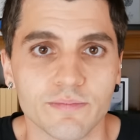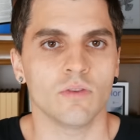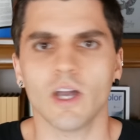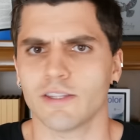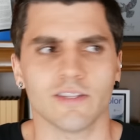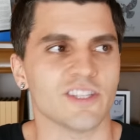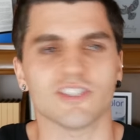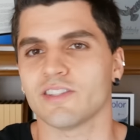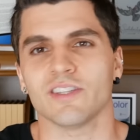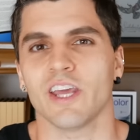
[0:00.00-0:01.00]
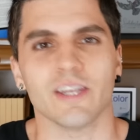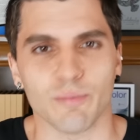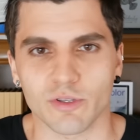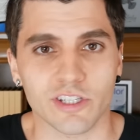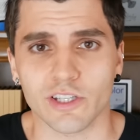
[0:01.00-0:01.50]
Not that this is in any
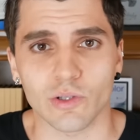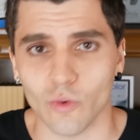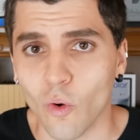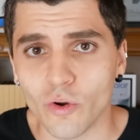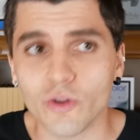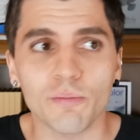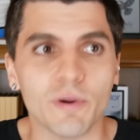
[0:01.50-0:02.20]
particular order,